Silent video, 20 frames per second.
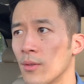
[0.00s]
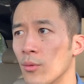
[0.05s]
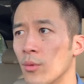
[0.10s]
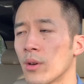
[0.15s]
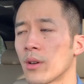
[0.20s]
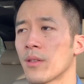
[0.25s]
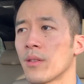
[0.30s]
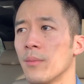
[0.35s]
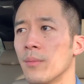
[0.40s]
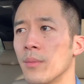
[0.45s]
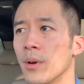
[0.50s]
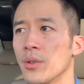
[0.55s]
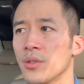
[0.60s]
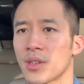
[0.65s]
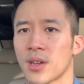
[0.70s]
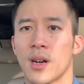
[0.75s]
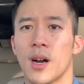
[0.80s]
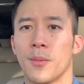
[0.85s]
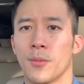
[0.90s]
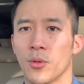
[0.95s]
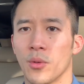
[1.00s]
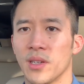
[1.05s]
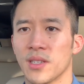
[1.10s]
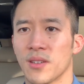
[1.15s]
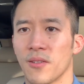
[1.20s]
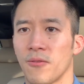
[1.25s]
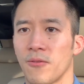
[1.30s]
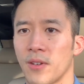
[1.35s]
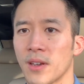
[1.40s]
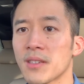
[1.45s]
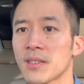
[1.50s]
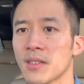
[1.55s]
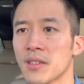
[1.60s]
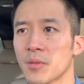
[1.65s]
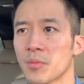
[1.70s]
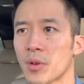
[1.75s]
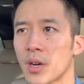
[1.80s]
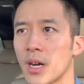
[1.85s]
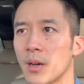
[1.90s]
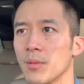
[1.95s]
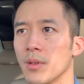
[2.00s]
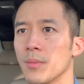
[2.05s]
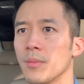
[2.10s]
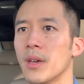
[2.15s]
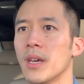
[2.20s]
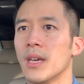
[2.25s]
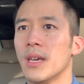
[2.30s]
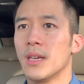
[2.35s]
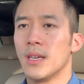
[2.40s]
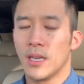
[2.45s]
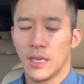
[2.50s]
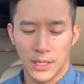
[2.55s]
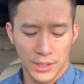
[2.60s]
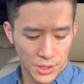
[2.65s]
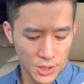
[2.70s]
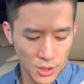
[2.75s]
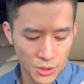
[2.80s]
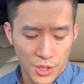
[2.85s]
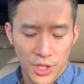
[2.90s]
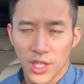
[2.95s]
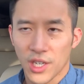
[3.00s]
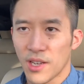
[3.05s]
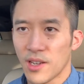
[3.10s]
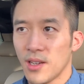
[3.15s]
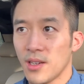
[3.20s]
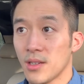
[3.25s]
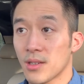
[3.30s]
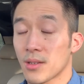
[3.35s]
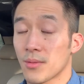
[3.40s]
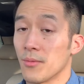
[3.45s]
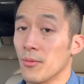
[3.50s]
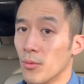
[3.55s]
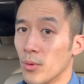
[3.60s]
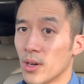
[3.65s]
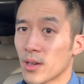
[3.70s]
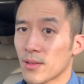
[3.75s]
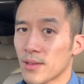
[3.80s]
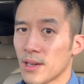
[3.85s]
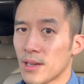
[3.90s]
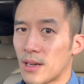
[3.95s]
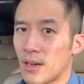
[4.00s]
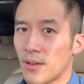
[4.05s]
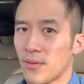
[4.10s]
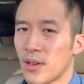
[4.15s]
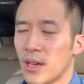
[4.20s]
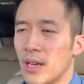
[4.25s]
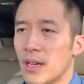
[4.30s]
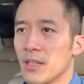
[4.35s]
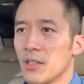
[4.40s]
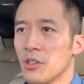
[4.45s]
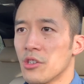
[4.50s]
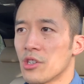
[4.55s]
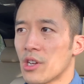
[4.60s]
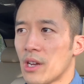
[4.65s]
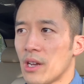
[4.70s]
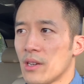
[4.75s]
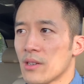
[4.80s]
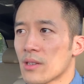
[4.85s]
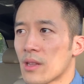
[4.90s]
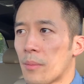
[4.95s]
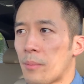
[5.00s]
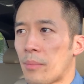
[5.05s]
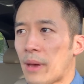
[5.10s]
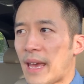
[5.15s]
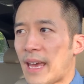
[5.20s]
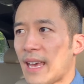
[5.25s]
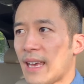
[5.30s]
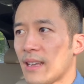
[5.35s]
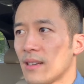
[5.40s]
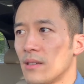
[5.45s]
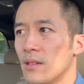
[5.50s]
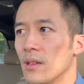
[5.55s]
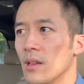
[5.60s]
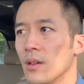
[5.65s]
One of the most common ways to fix this problem is to change, weirdly enough, to change the panel of